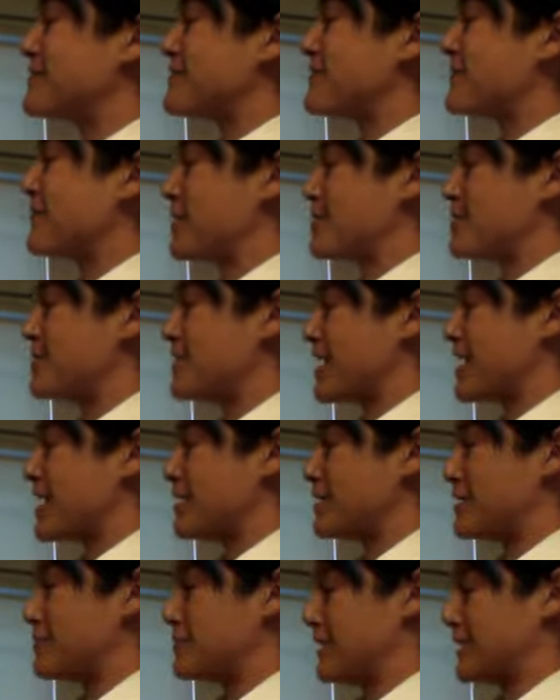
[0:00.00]
From there, I'm
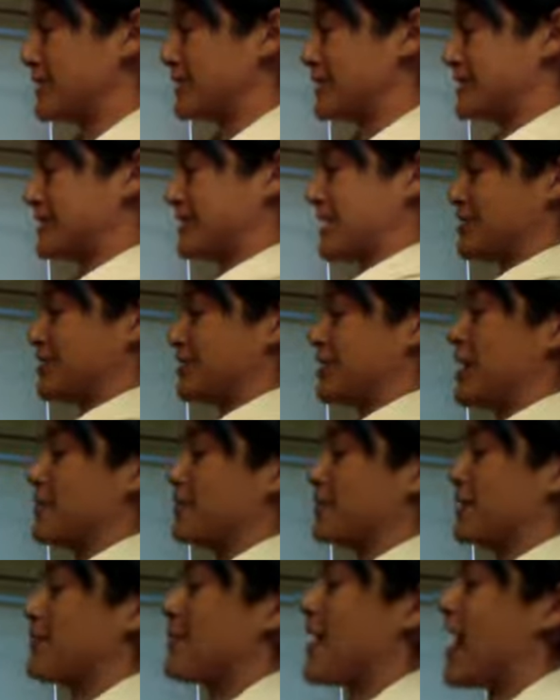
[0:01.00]
going to pick this section up,
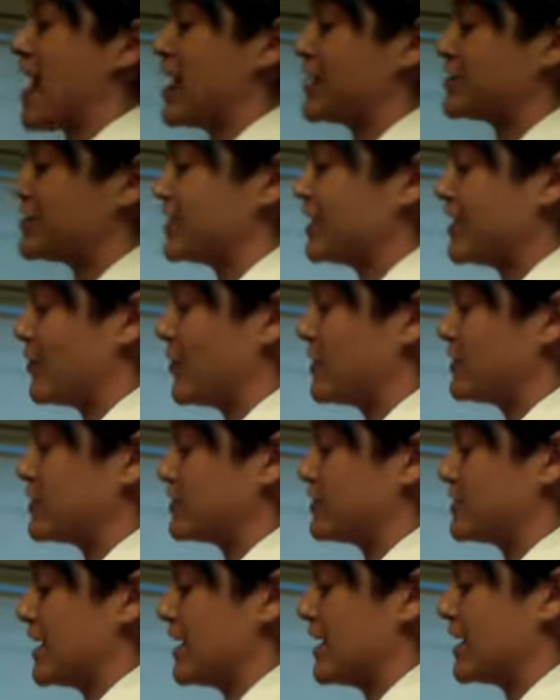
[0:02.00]
and I'm actually going
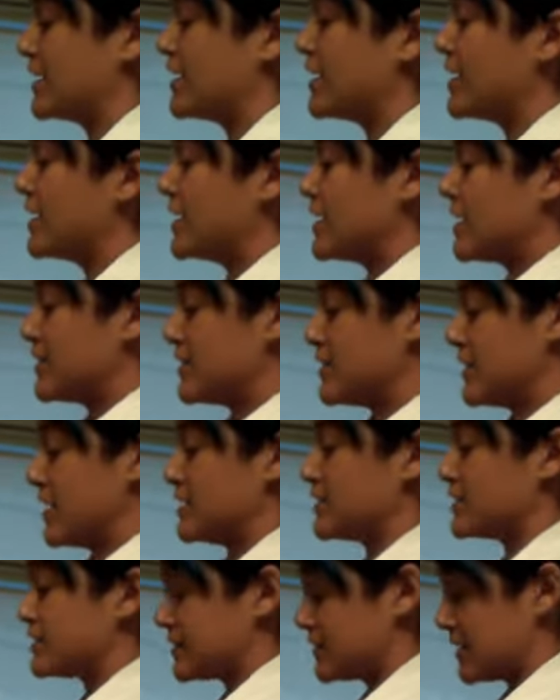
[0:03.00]
to take the
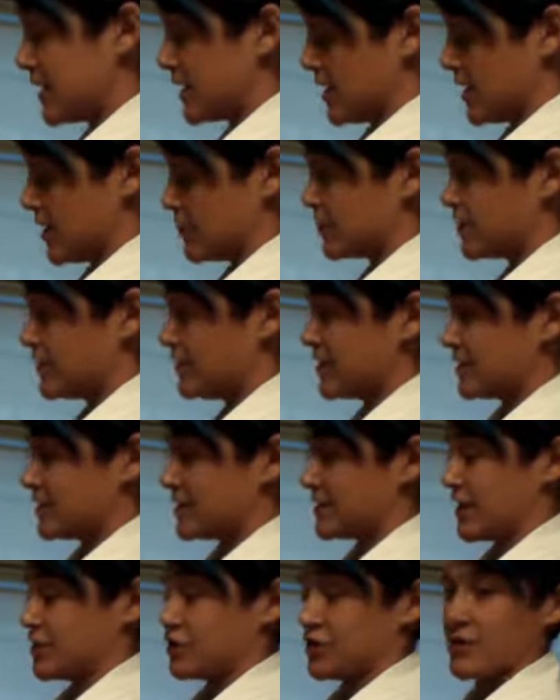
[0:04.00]
previous
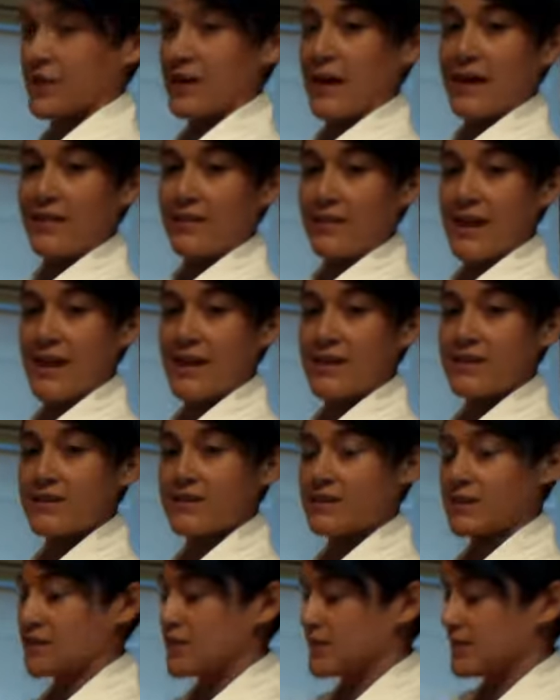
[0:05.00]
section that I
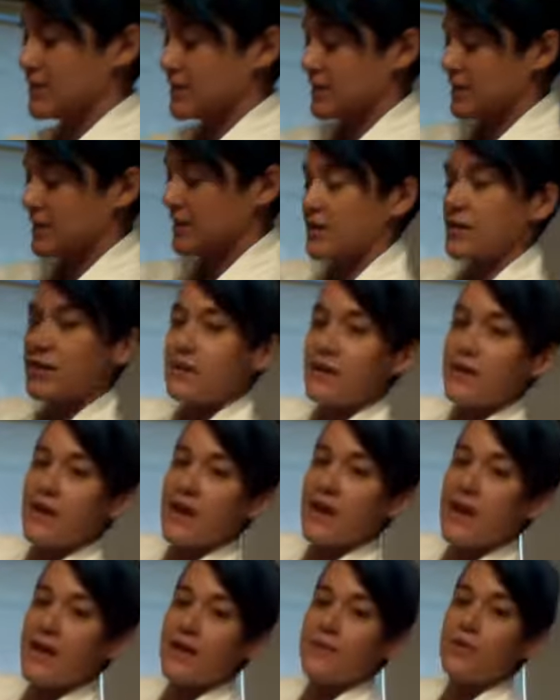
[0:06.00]
laced,
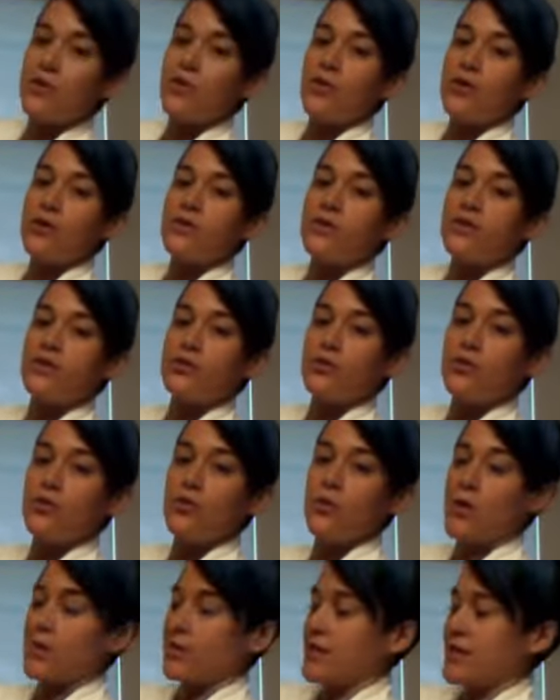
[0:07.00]
and I'm going
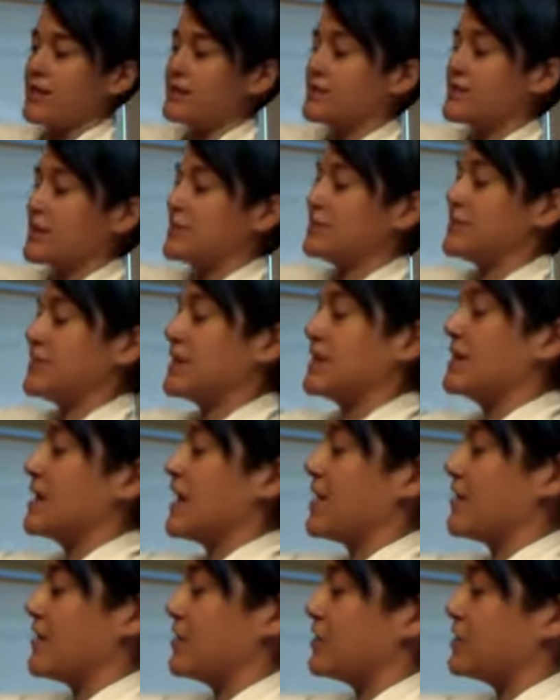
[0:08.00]
to lace them
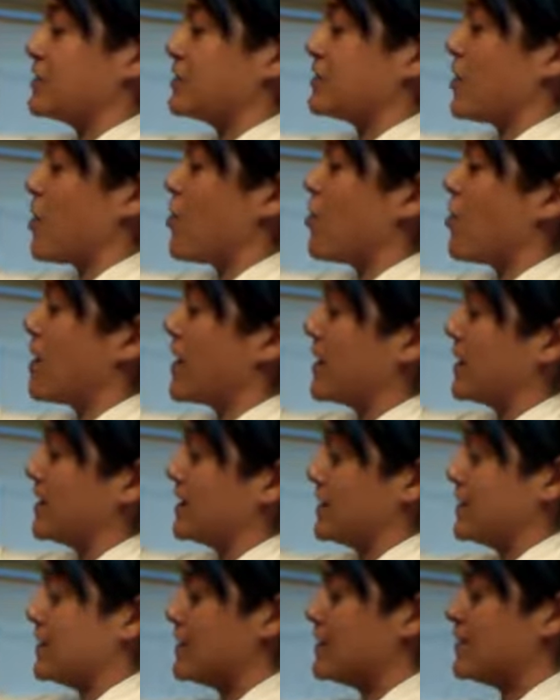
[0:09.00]
together so
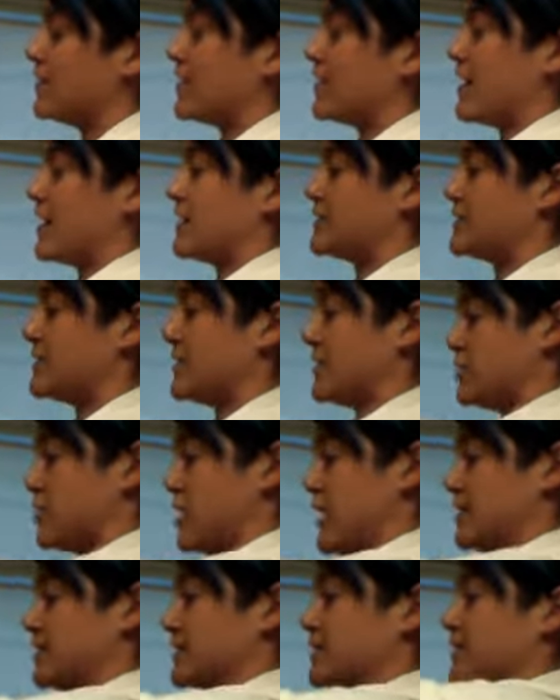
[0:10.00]
it alleviates the
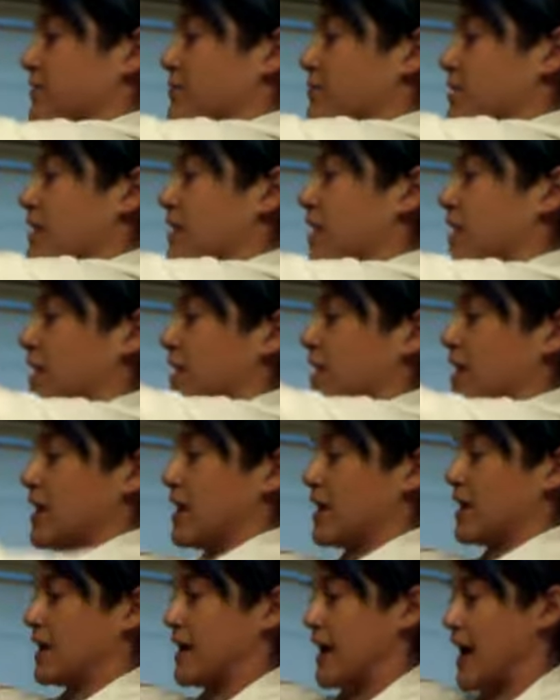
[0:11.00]
chances of me getting
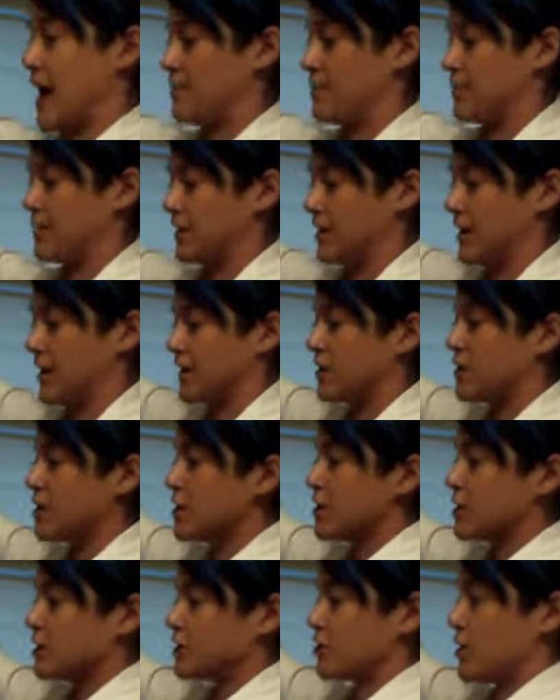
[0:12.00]
a gap in there.
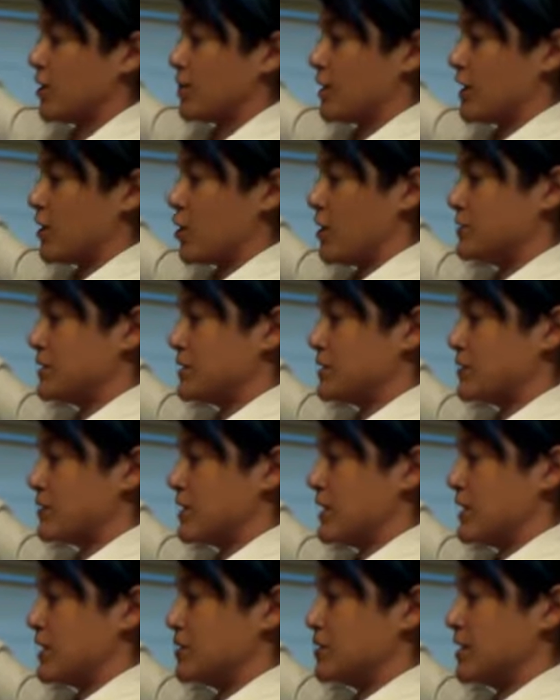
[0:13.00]
So I'm going to go up to
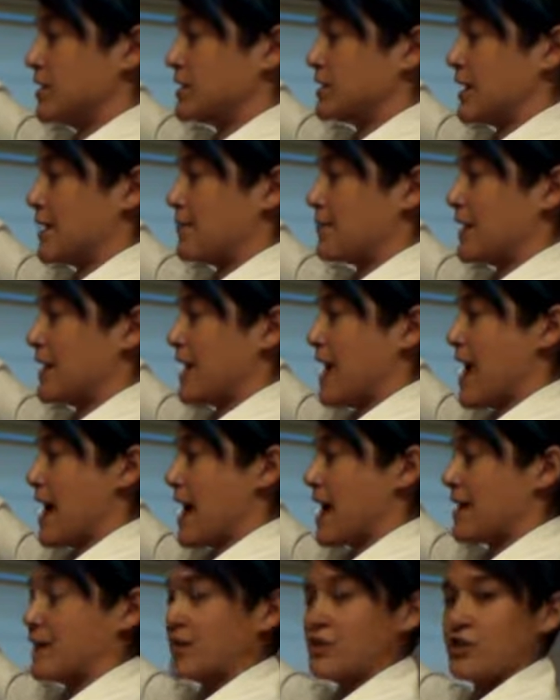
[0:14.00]
3 inches, and I'm going to
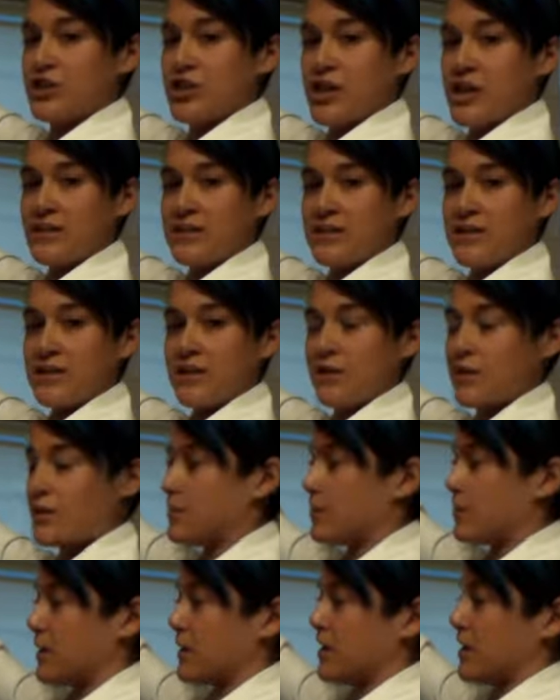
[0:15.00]
add in just a little
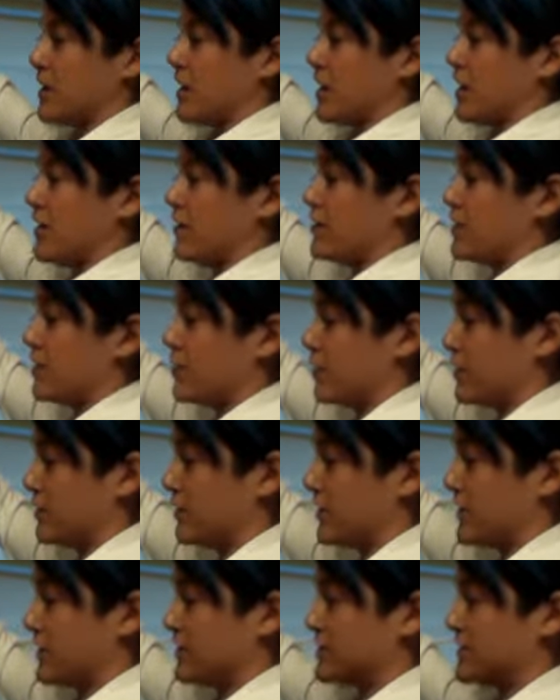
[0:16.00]
bit of the
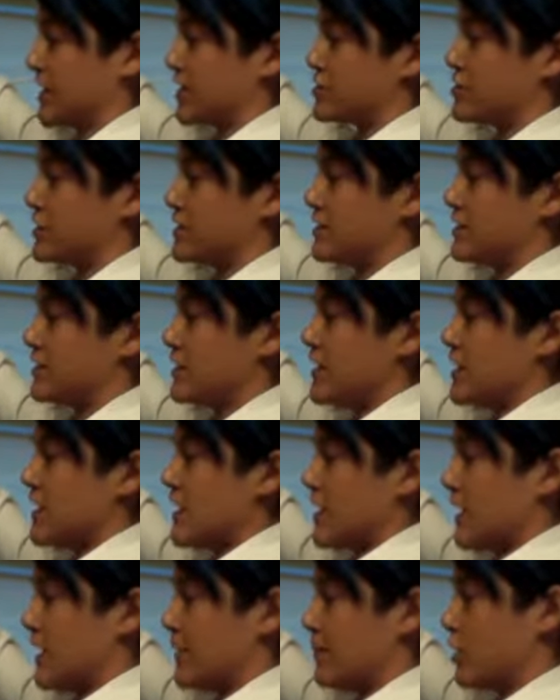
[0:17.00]
previous section,
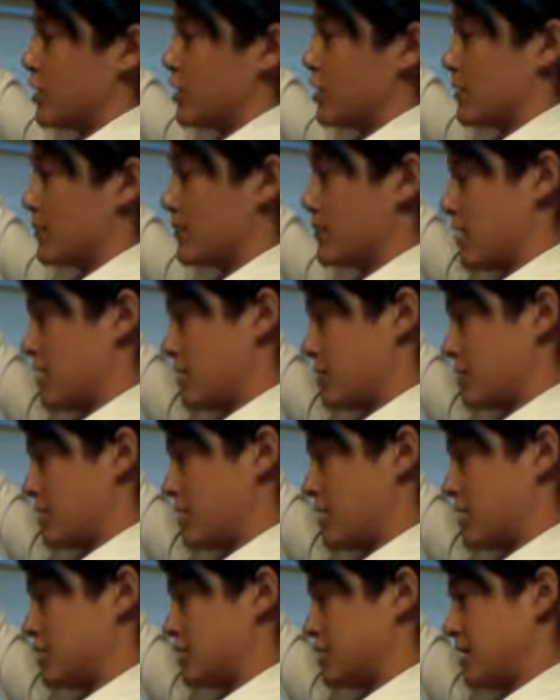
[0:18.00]
and I'm going to
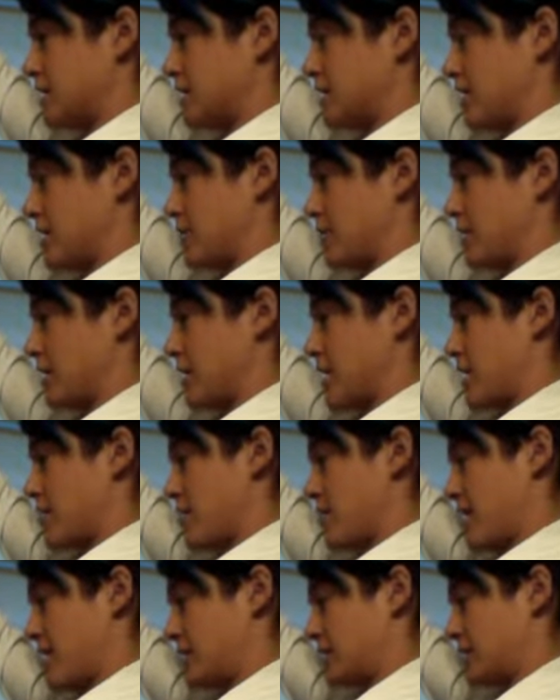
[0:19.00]
3 inches, and I'm going to come
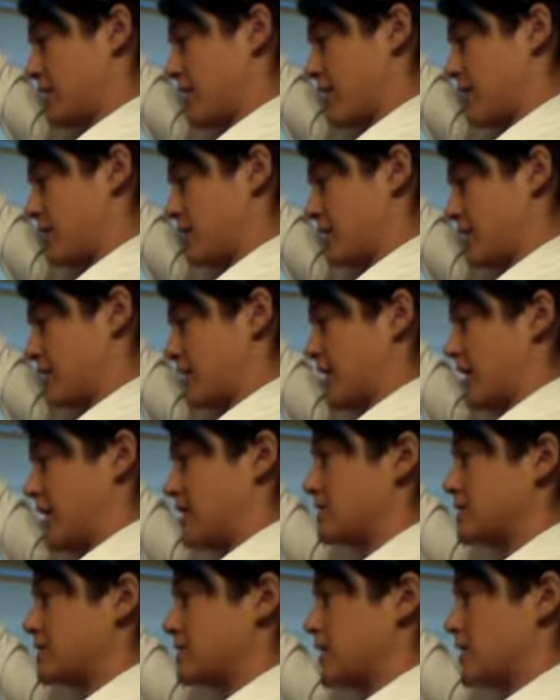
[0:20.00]
back down and
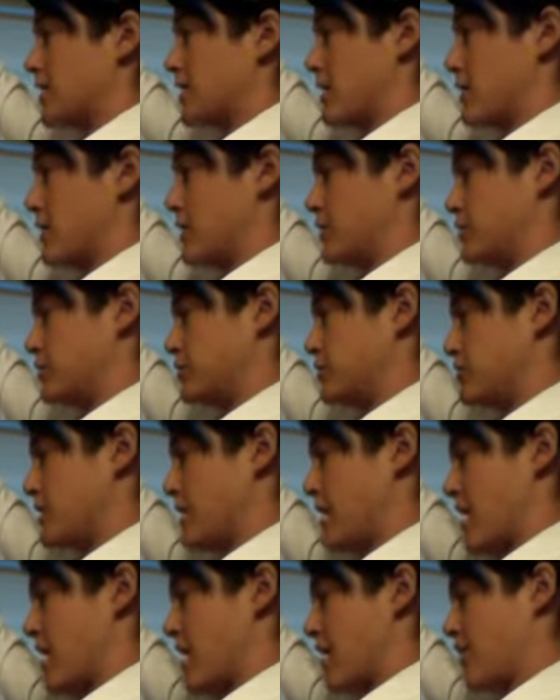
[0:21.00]
lace about 2.5
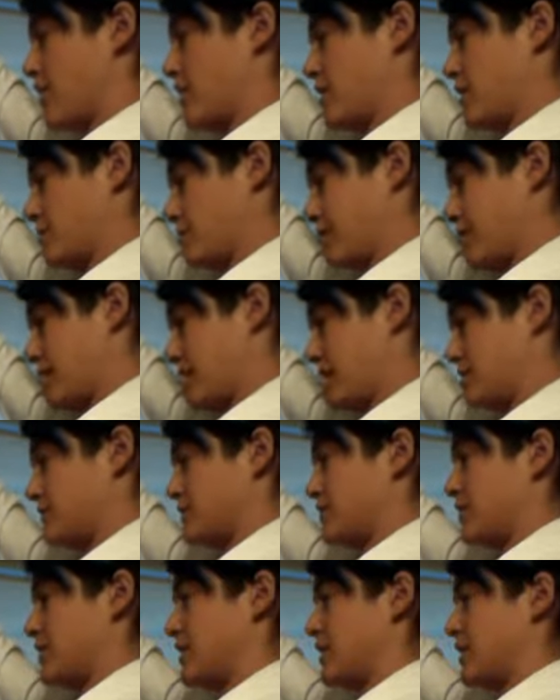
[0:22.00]

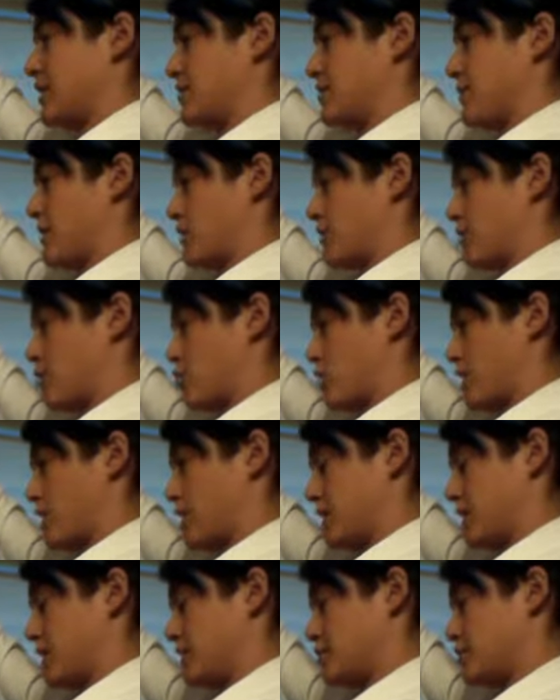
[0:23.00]
lace and about 1
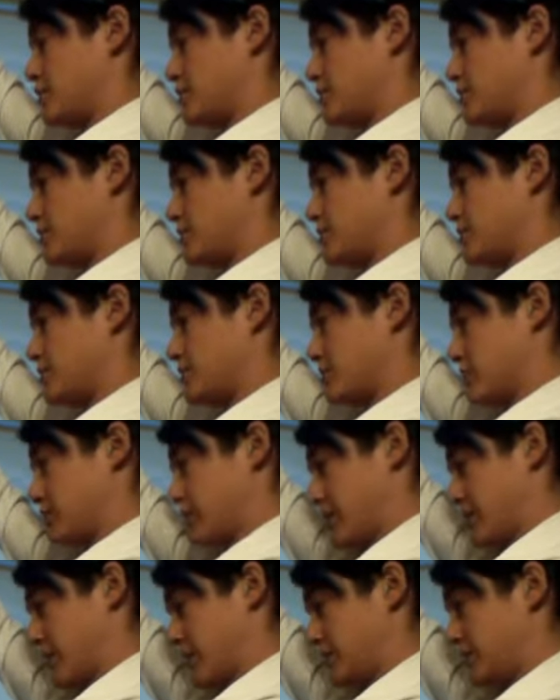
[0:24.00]
inch
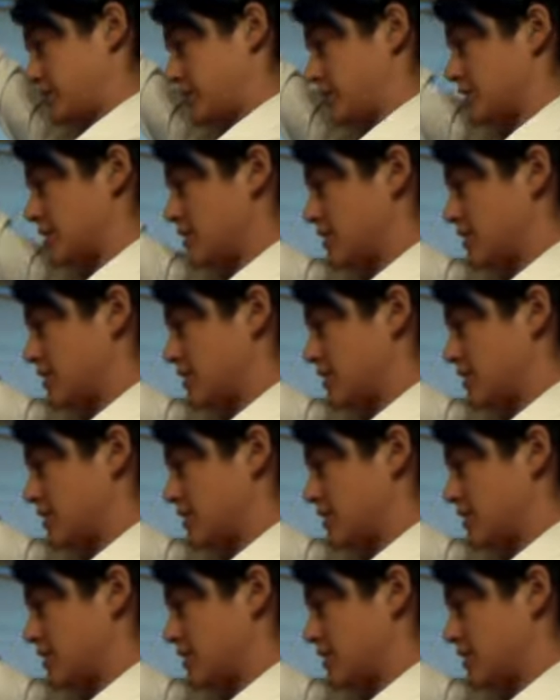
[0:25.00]
lace.